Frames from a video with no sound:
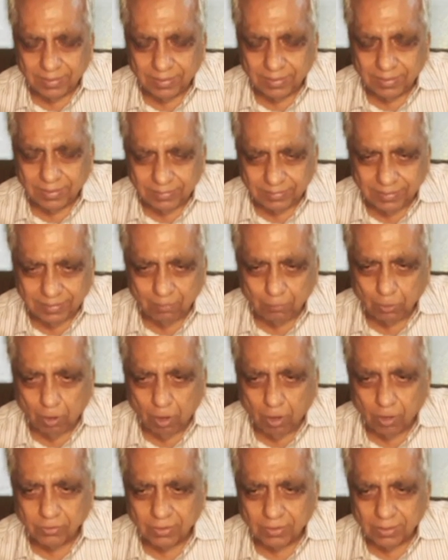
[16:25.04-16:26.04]
Because
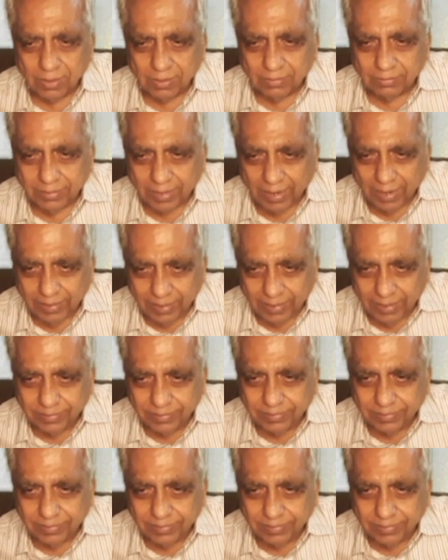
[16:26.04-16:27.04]
the energy
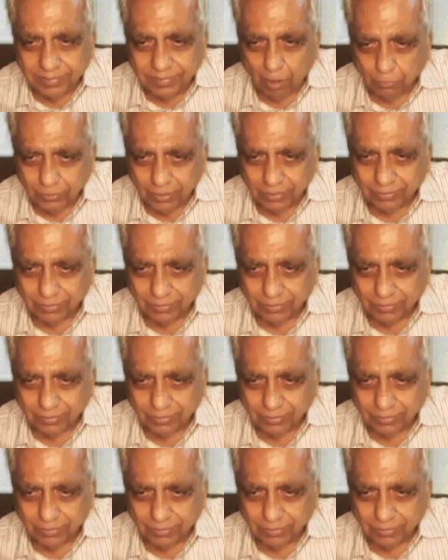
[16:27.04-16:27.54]
of this